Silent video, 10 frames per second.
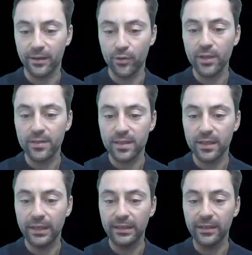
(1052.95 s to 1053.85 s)
And you can see
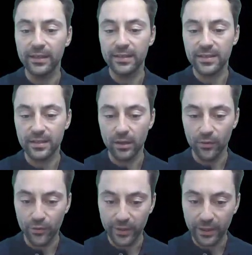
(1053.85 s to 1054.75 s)
here, it's
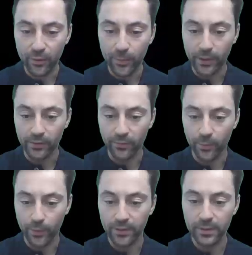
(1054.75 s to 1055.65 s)
on the yellow part of
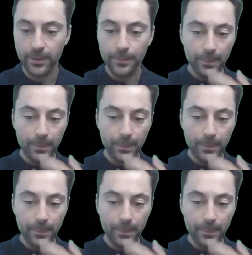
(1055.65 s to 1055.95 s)
the plot,